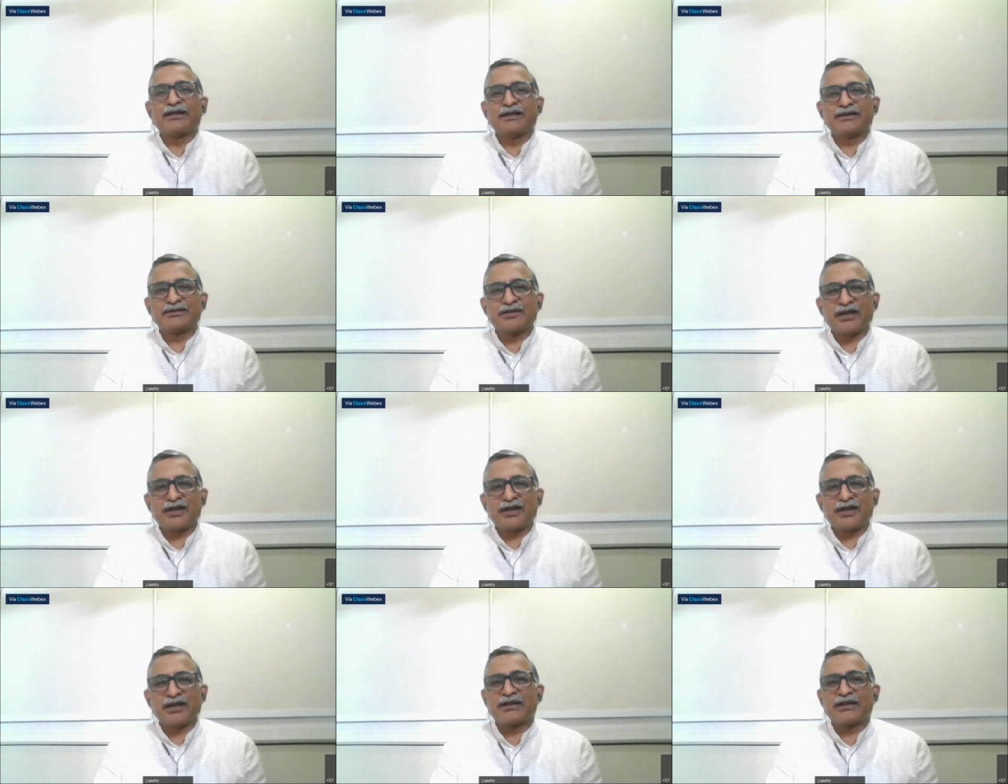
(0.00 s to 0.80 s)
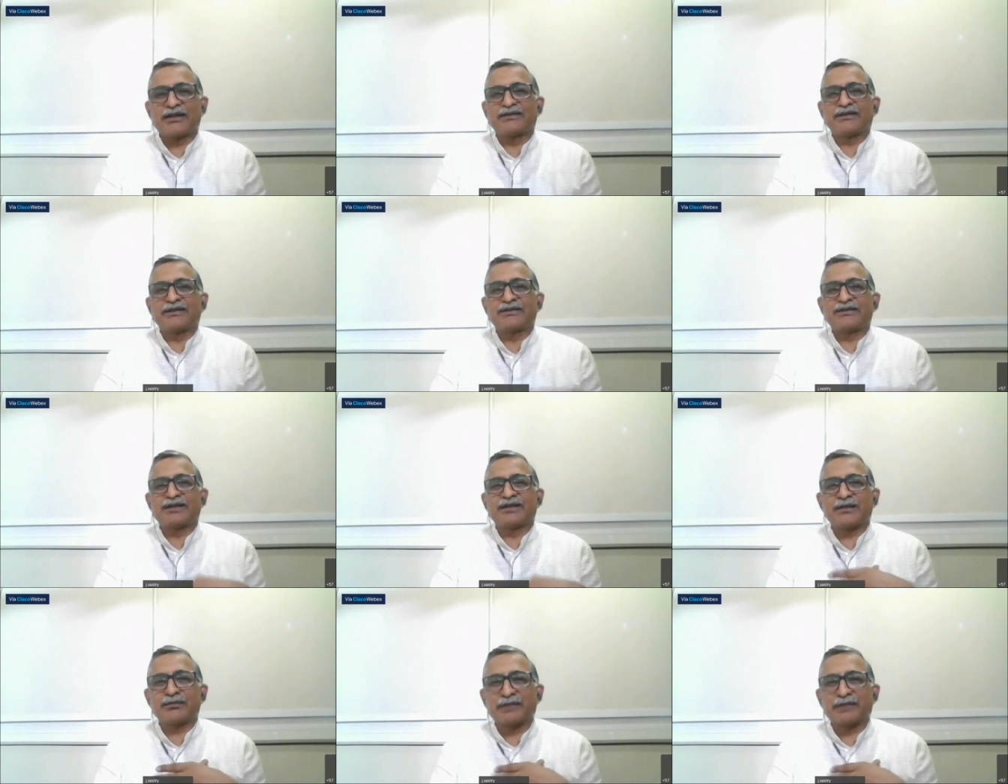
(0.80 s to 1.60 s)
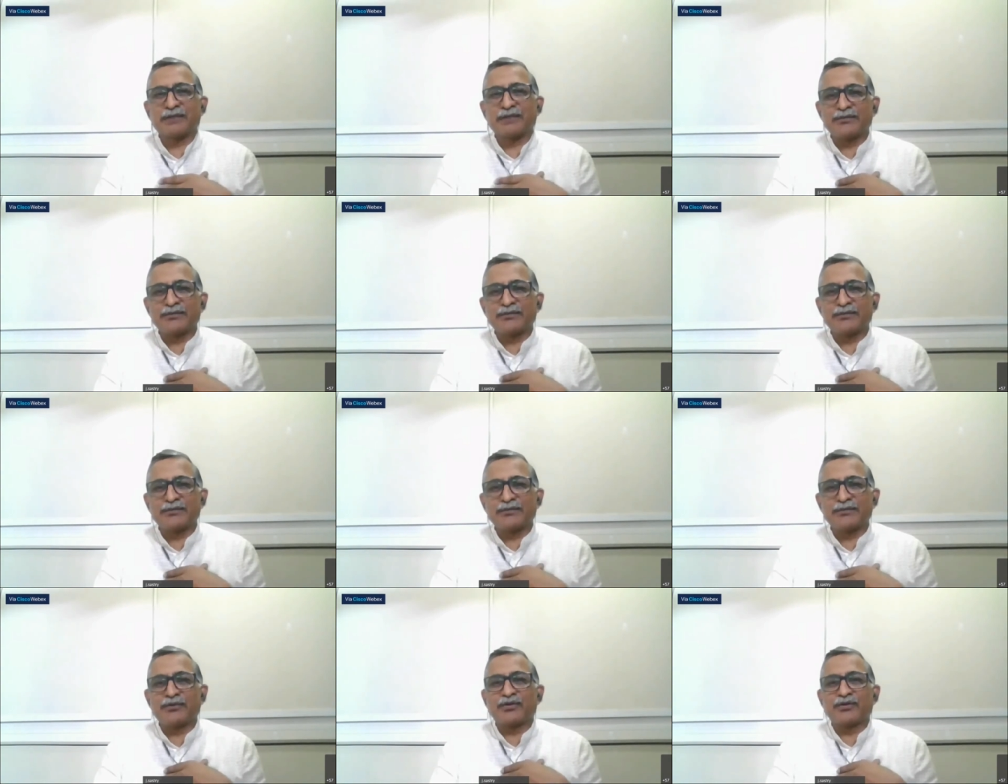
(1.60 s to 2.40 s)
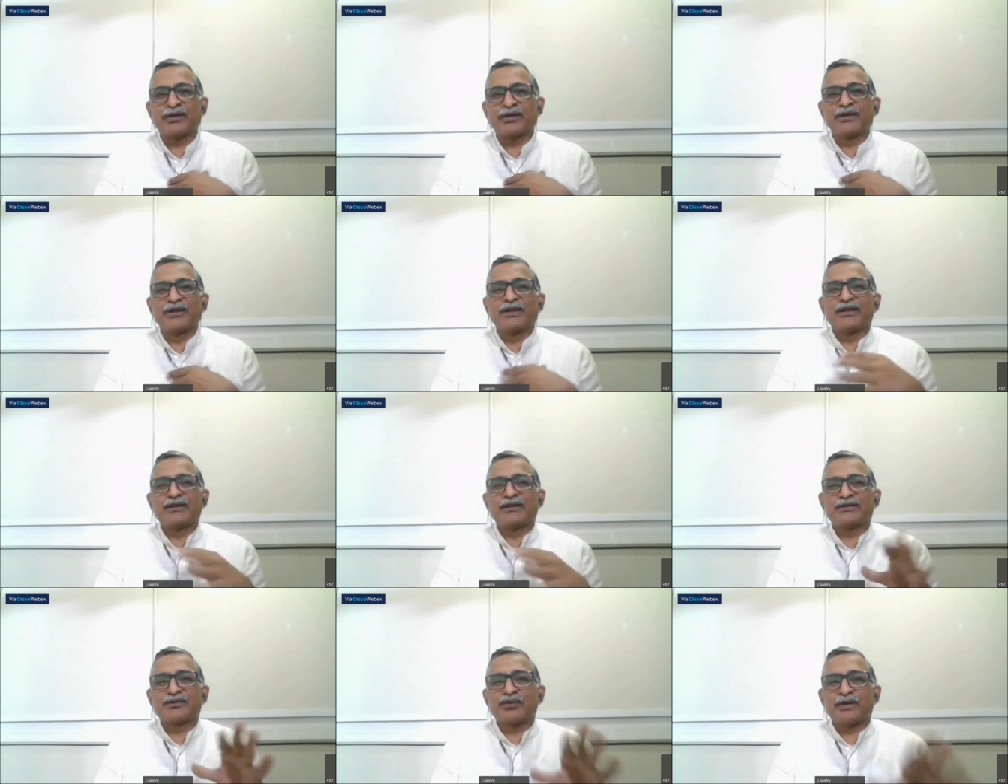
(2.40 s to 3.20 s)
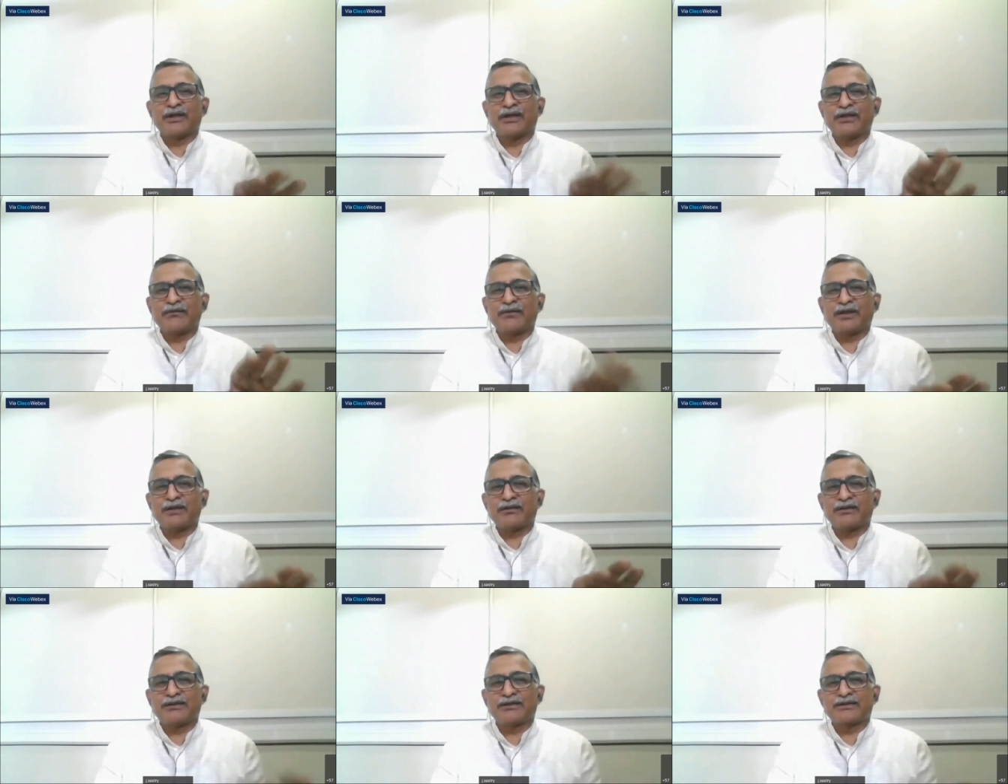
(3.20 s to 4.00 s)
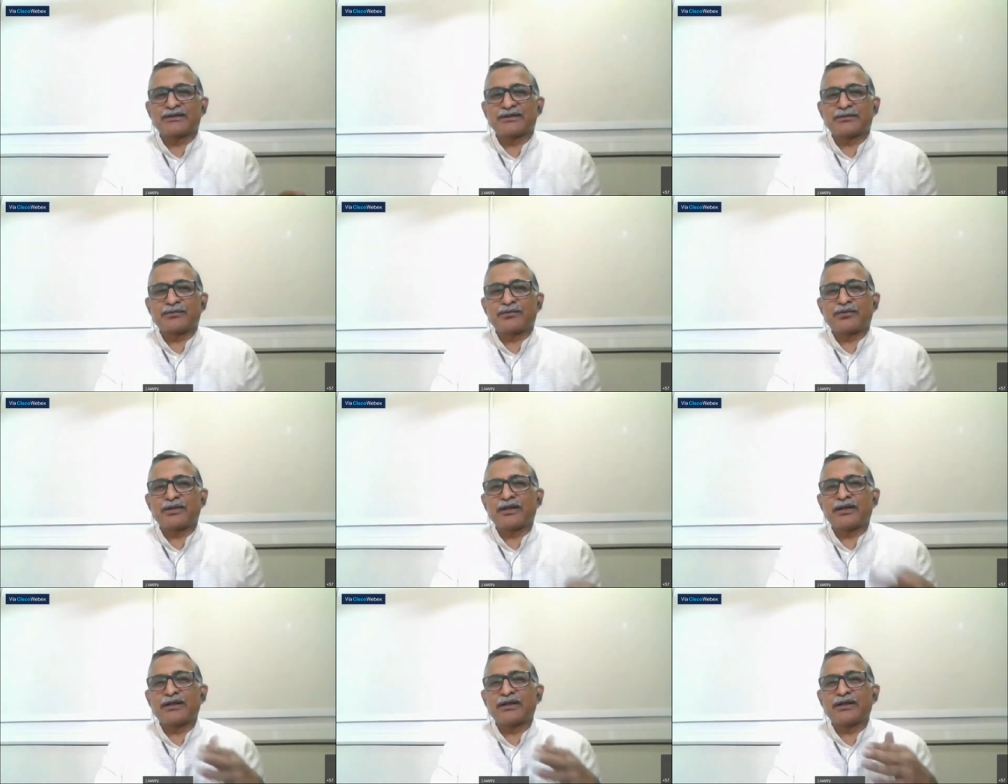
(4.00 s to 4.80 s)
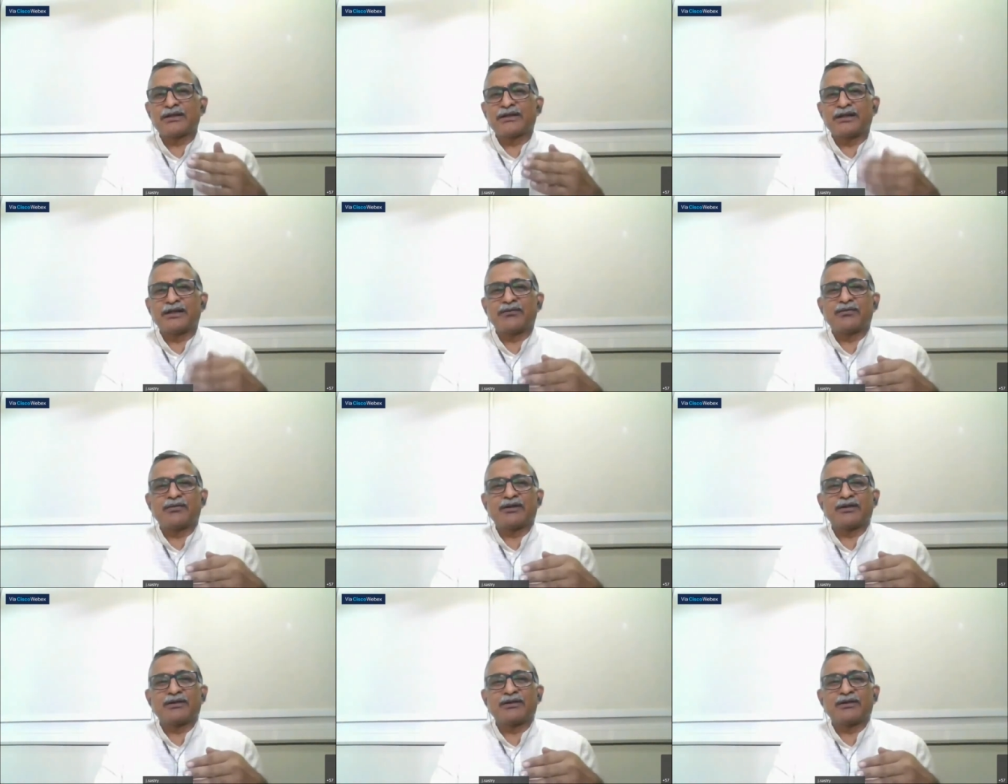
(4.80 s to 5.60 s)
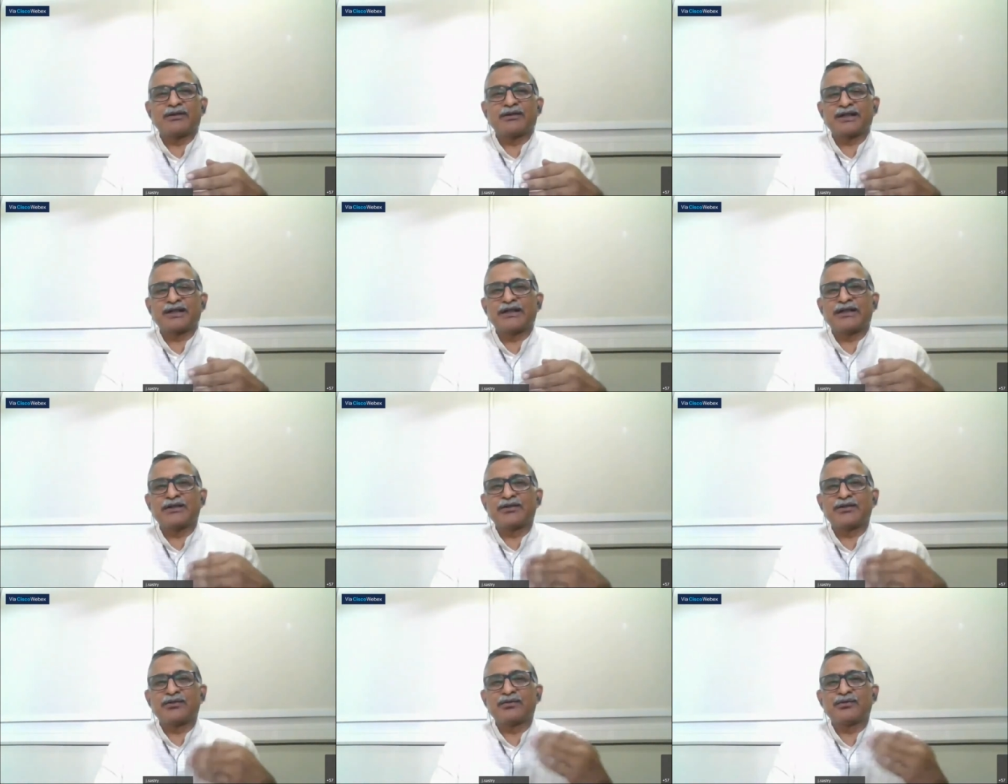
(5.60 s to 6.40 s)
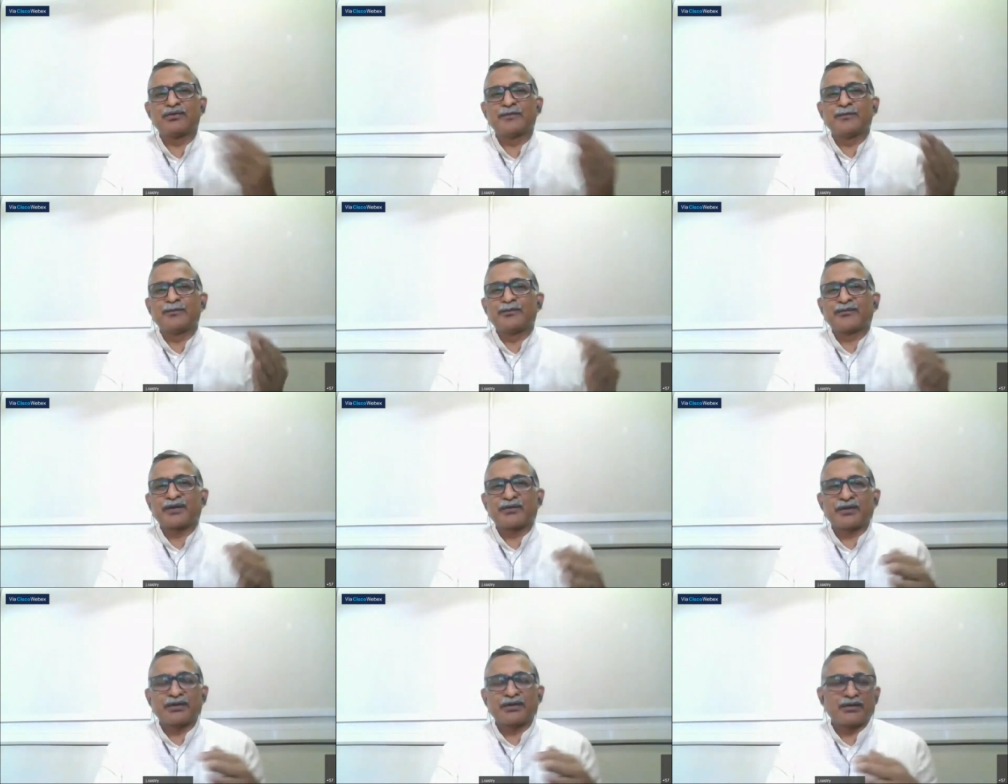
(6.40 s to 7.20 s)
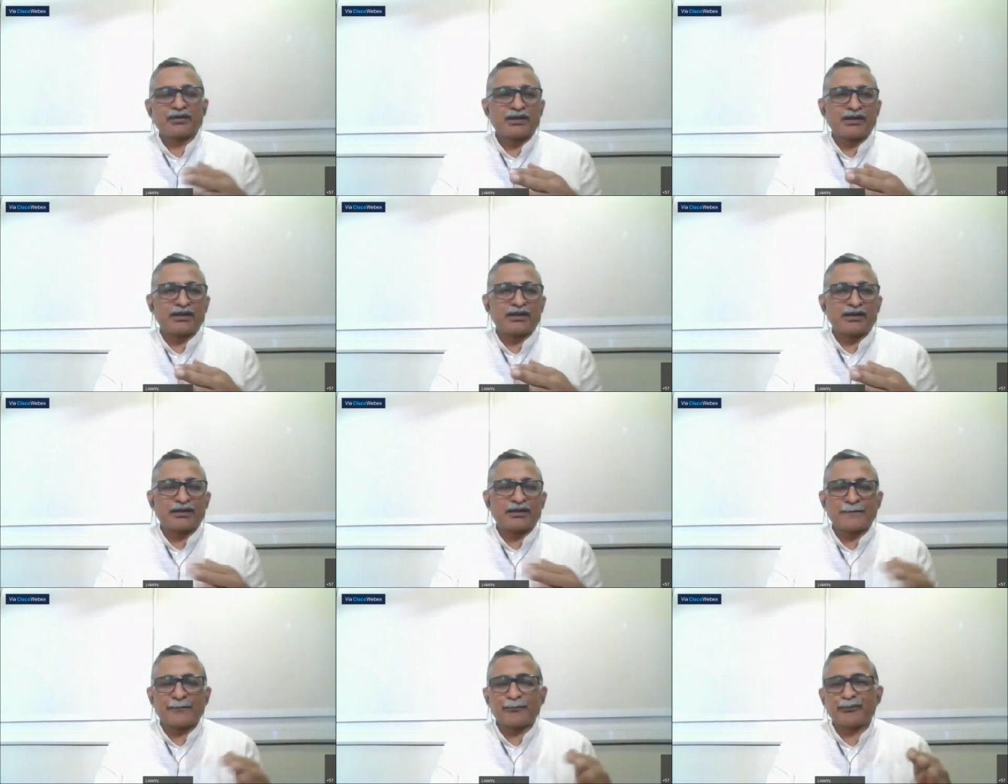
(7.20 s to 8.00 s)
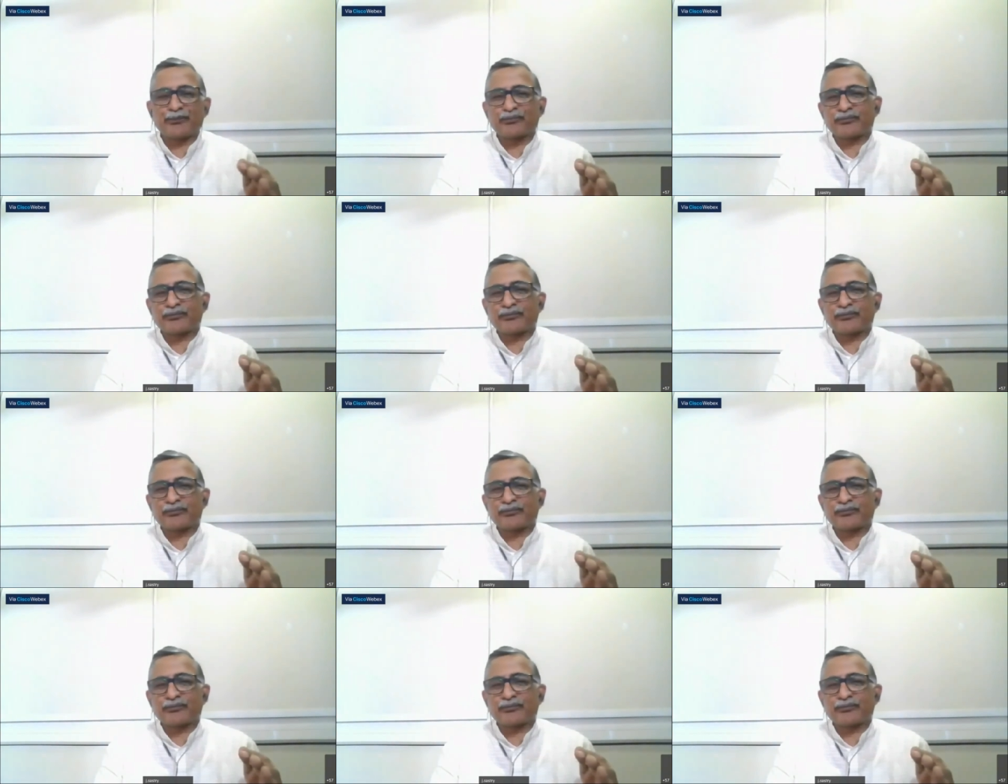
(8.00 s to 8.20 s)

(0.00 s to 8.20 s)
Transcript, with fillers: It is not the case. It's not my report. It's 25 years report, and uh, they were decided to what do you call uh,